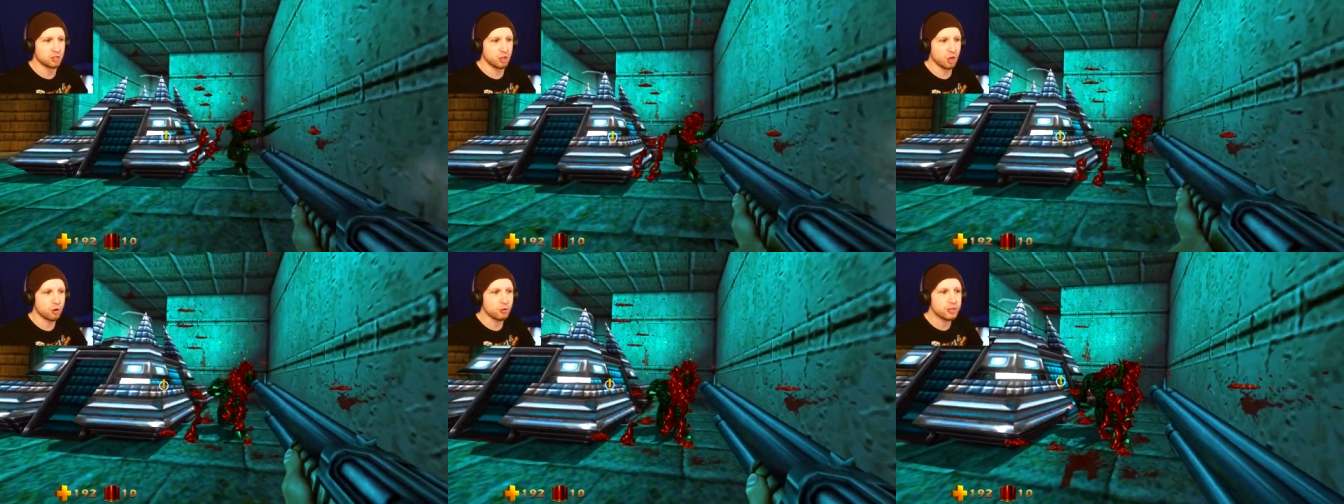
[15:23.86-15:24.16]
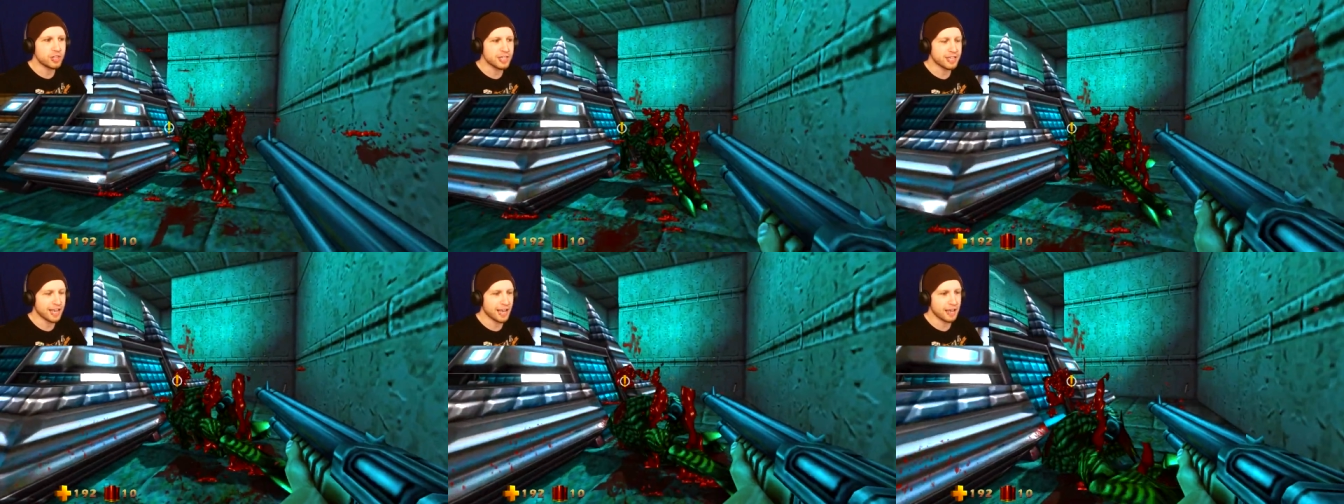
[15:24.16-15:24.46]

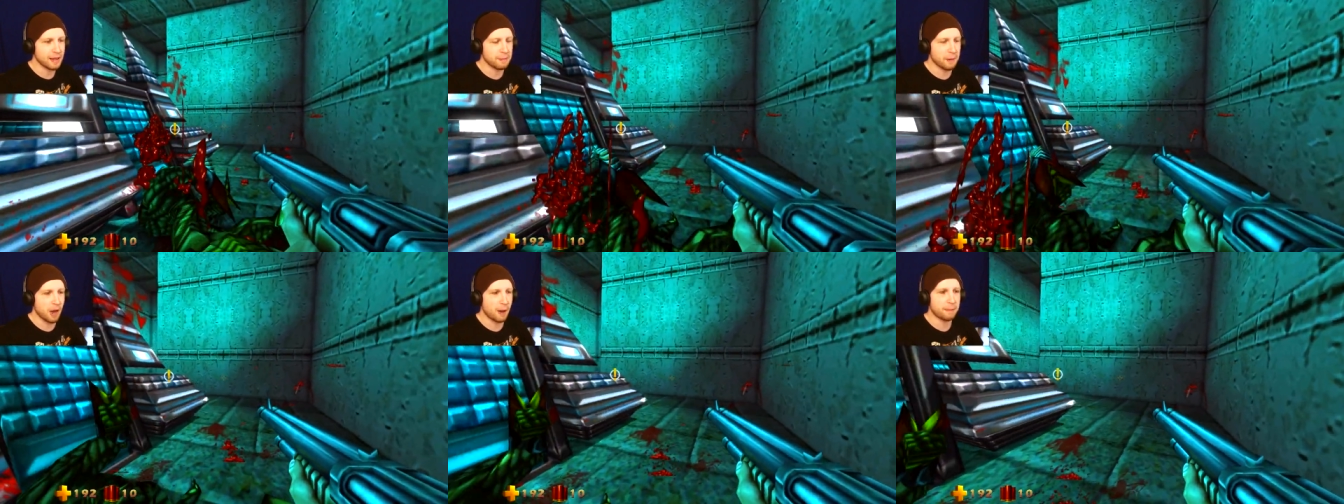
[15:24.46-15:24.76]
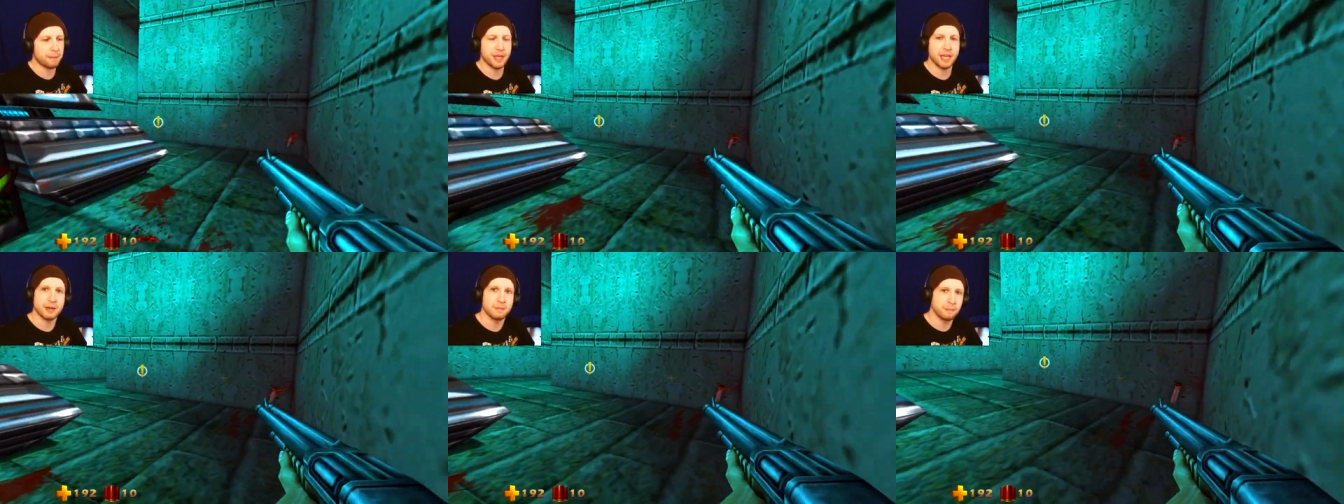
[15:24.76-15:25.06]
load the game
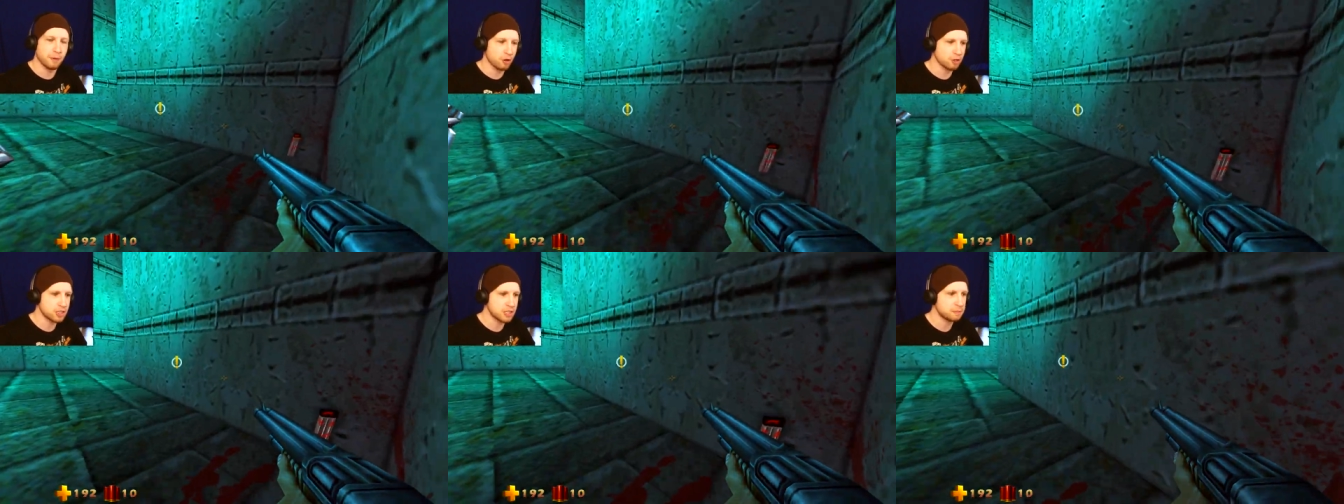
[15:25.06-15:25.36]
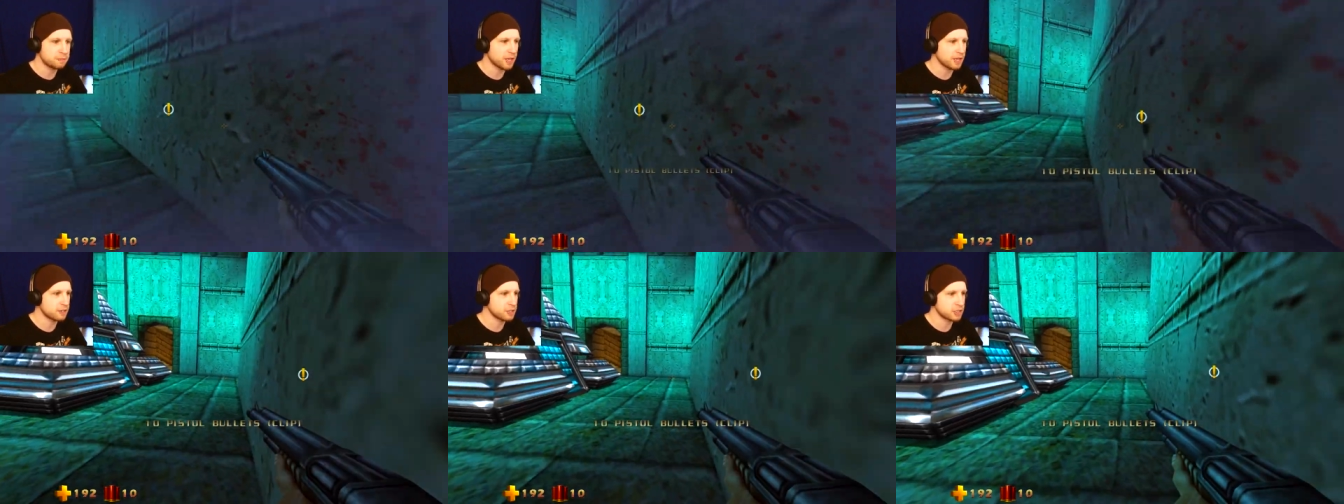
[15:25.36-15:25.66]
up in
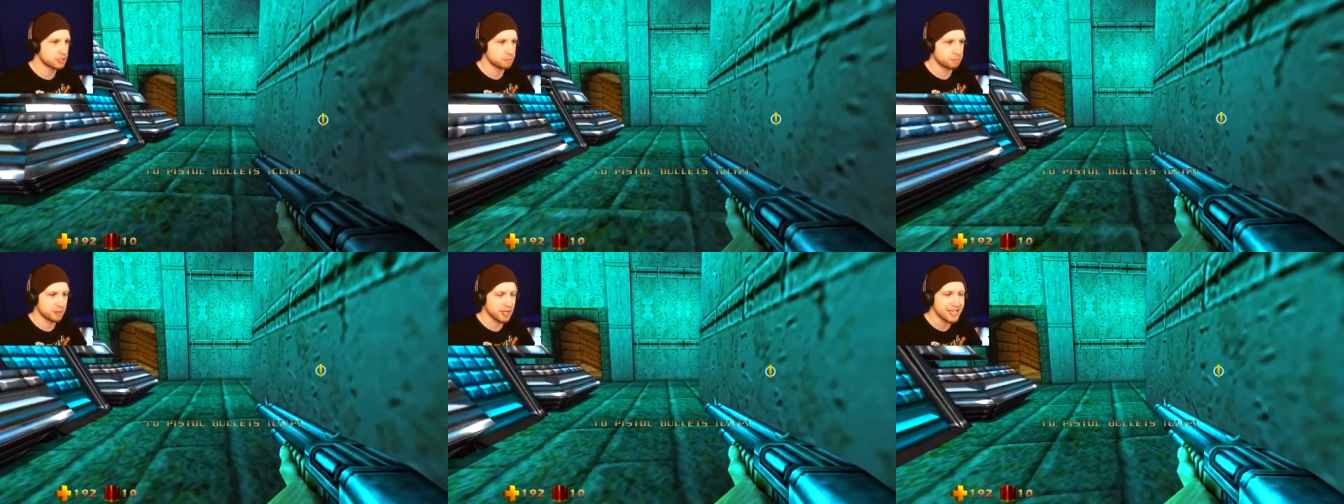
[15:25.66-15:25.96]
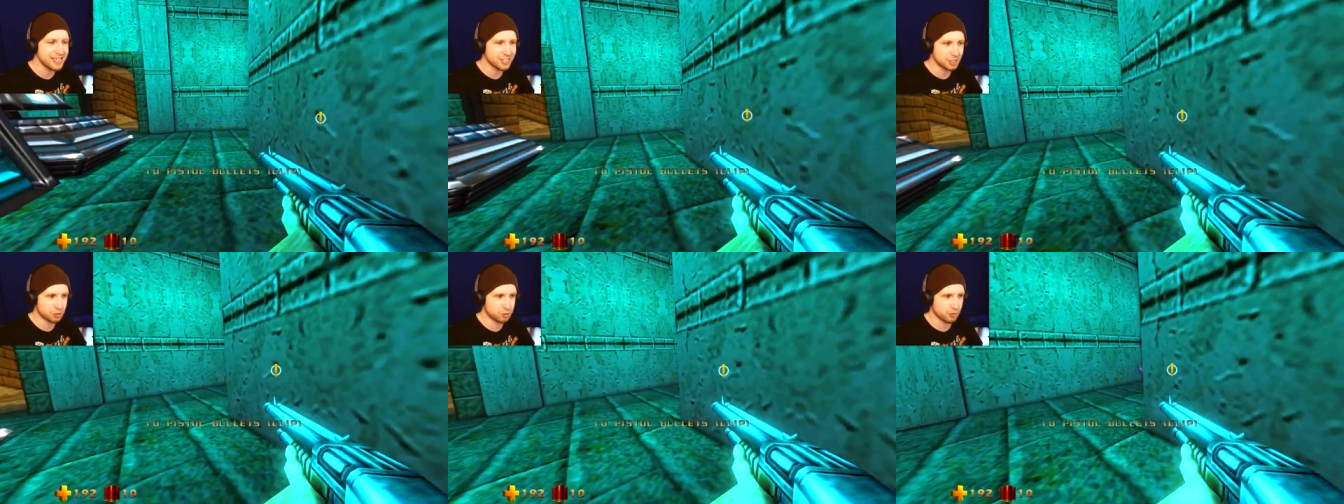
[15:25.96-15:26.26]
multiplayer
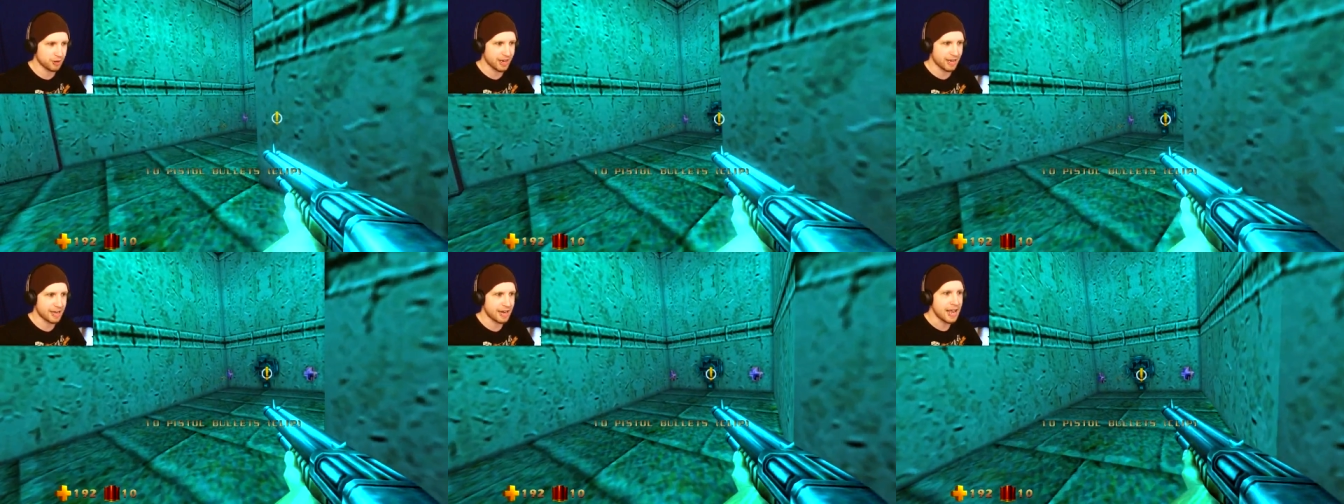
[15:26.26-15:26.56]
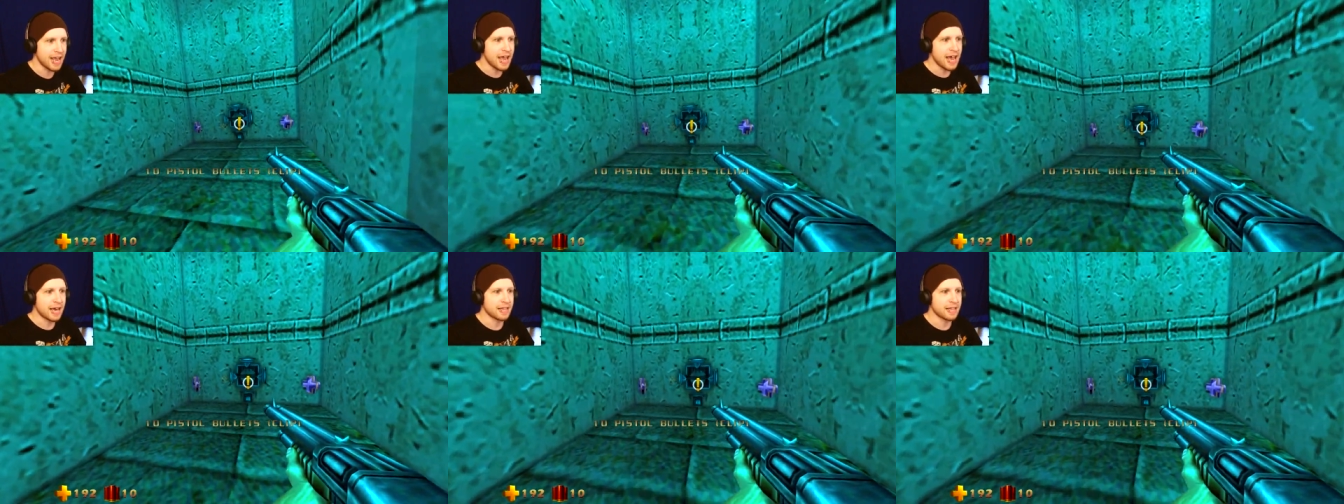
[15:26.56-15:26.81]
split screen,